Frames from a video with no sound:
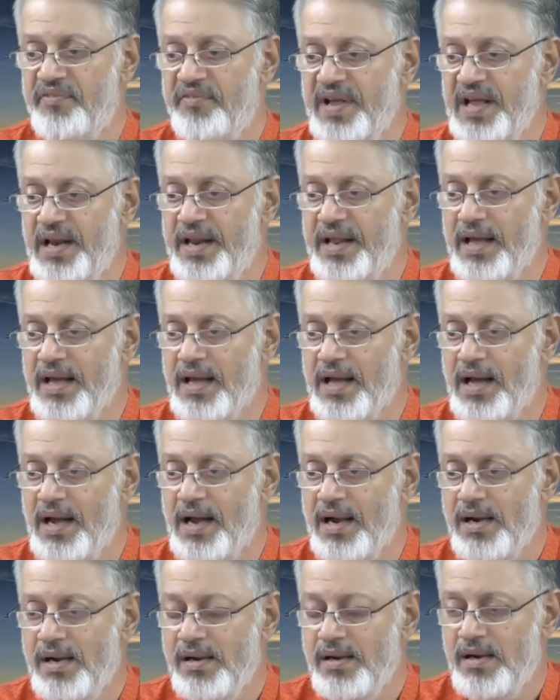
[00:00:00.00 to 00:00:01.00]
feeling
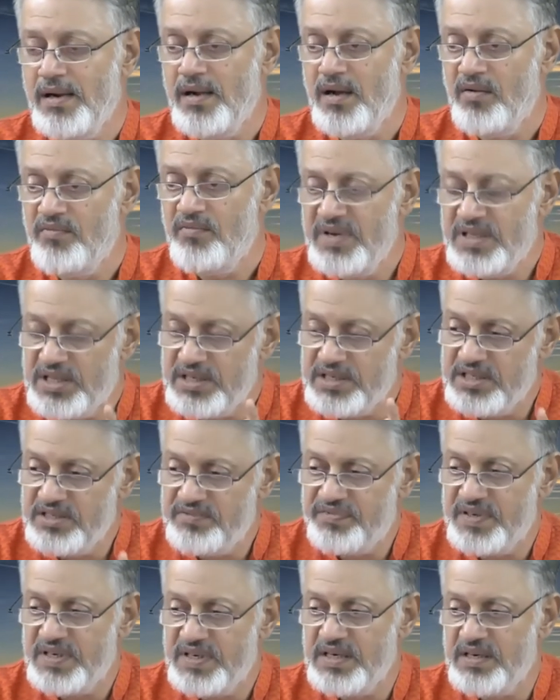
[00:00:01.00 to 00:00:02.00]
with a
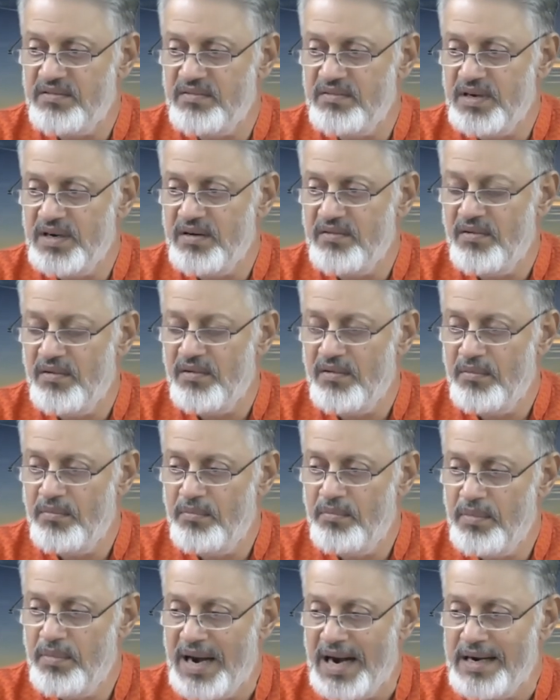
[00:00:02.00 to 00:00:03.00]
different
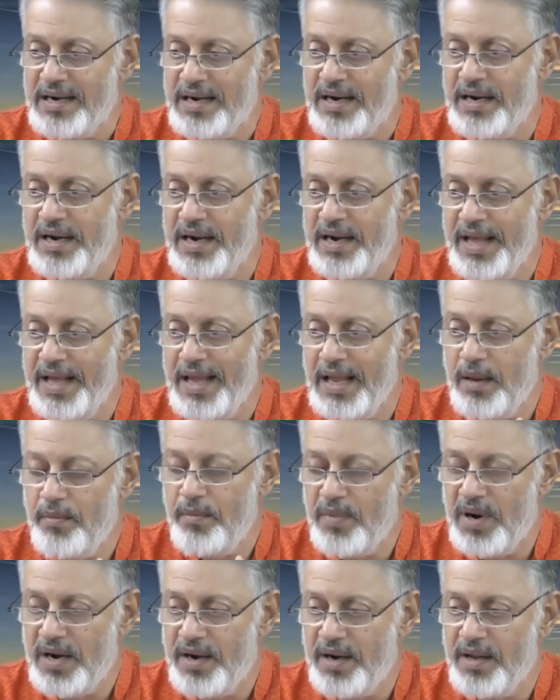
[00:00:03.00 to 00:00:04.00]
branded
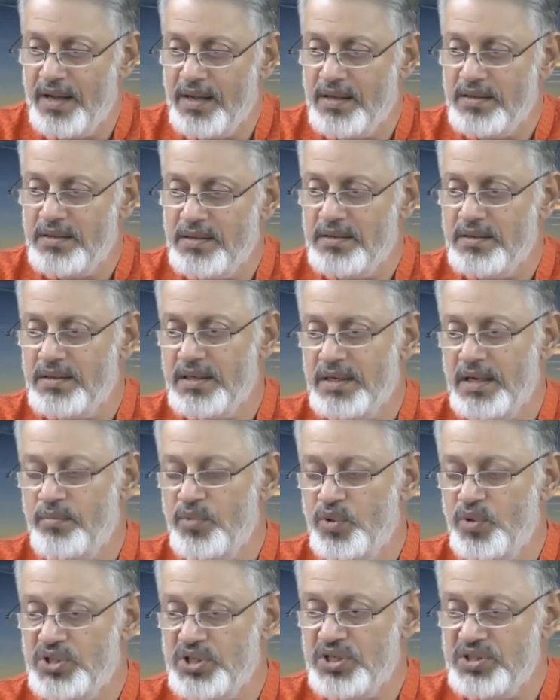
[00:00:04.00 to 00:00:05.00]
name and
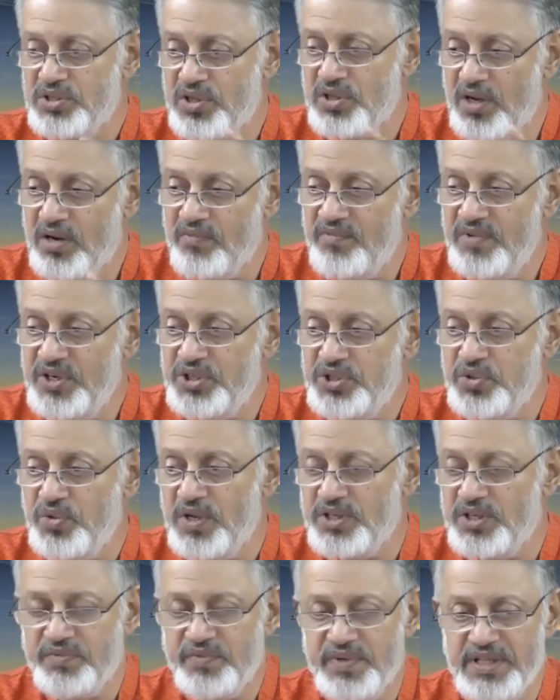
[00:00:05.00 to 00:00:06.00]
emotions or
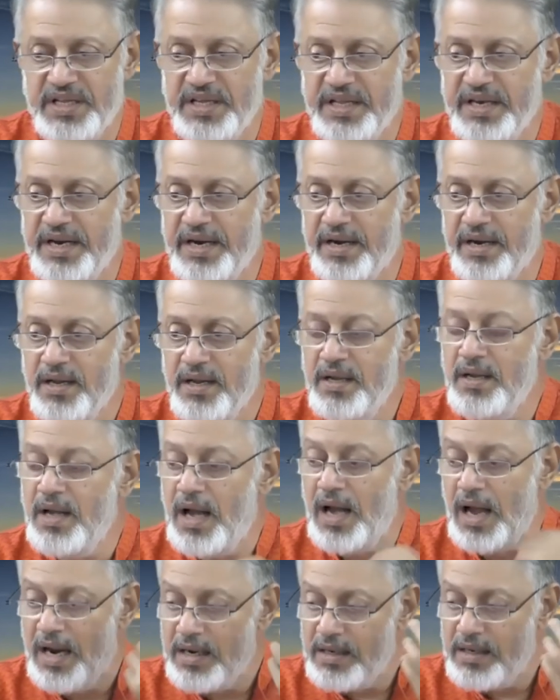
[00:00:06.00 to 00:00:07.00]
visuals within it.
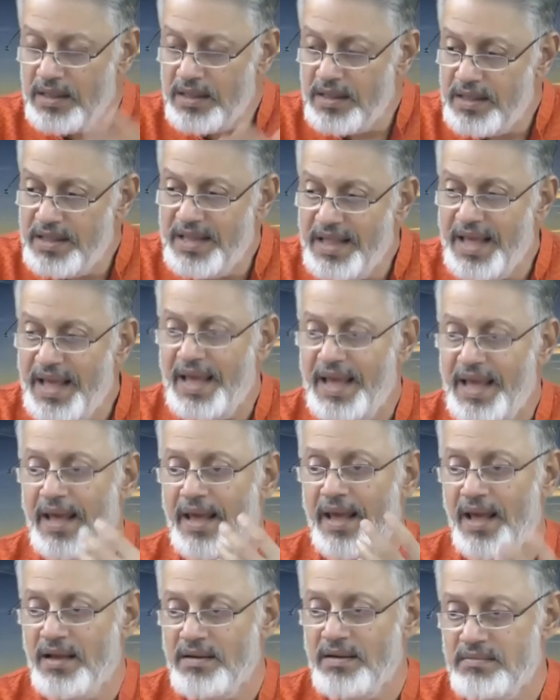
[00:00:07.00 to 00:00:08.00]
And they
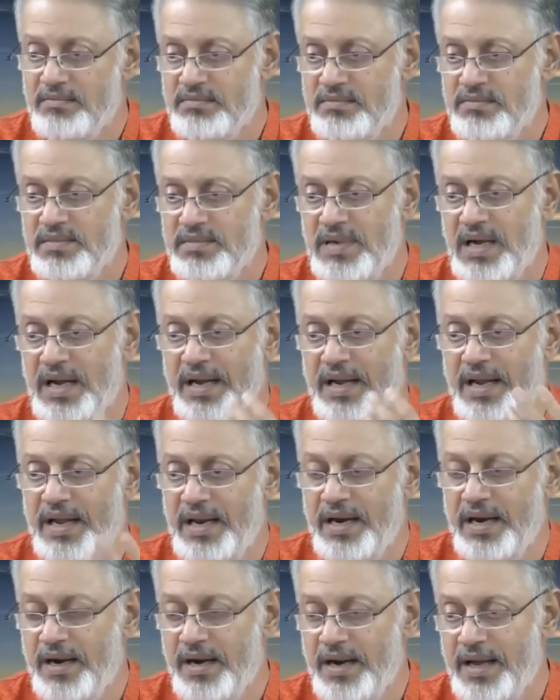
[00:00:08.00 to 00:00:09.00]

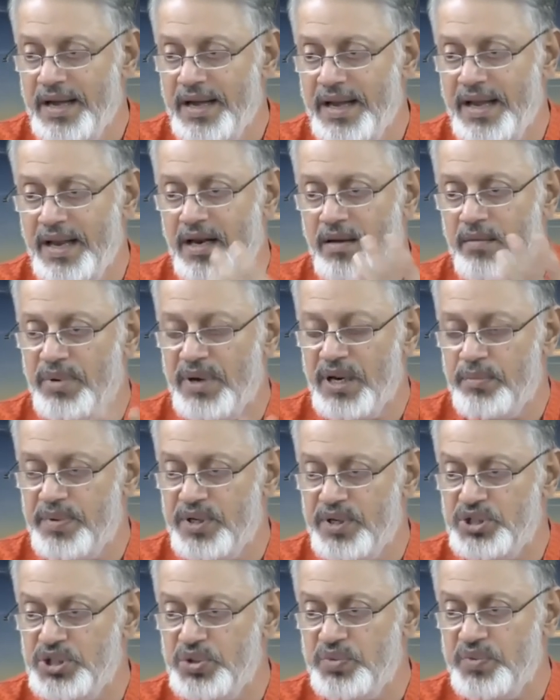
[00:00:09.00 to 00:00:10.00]
again and again
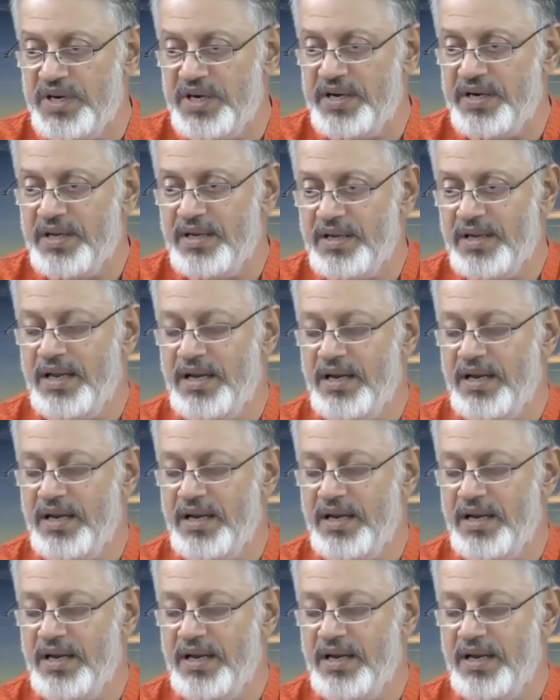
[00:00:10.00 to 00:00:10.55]
perpetuate